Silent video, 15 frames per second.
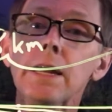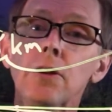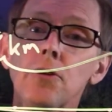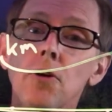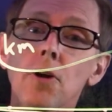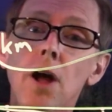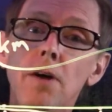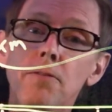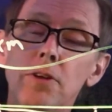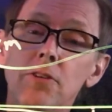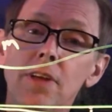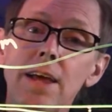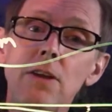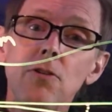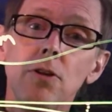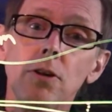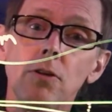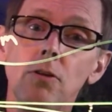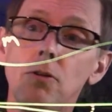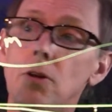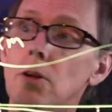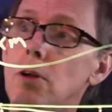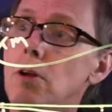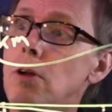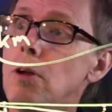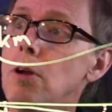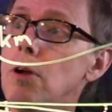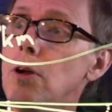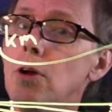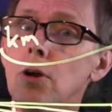it turn off its engines?
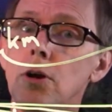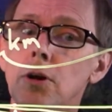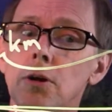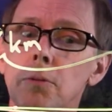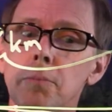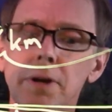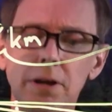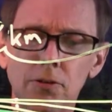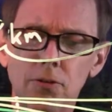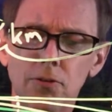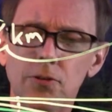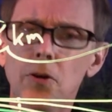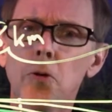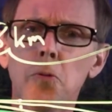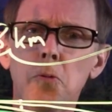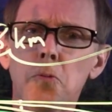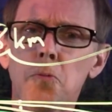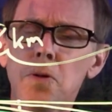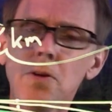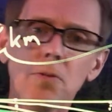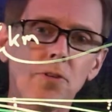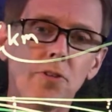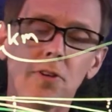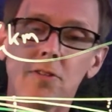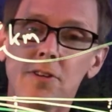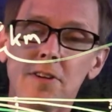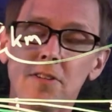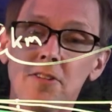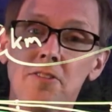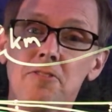Because there's no wind
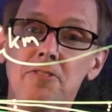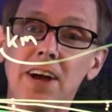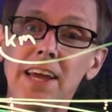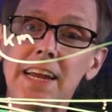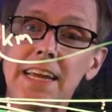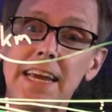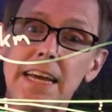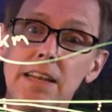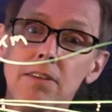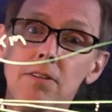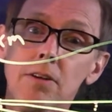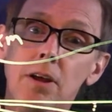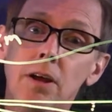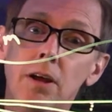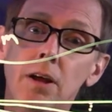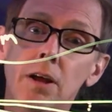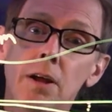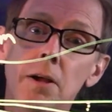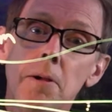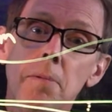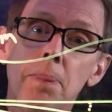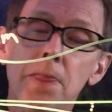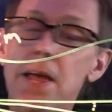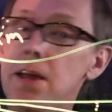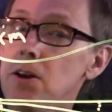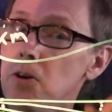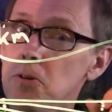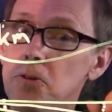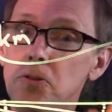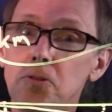resistance to fight against.
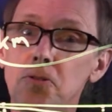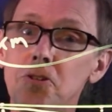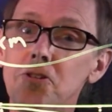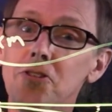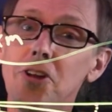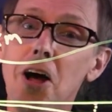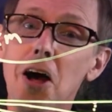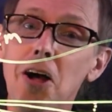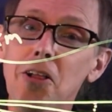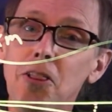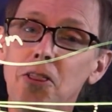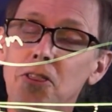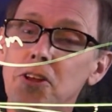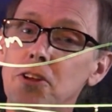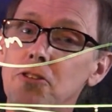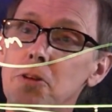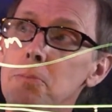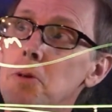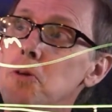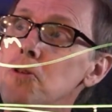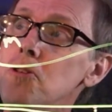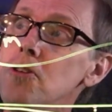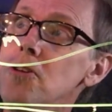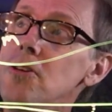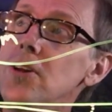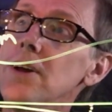And Newton's first law, things in motion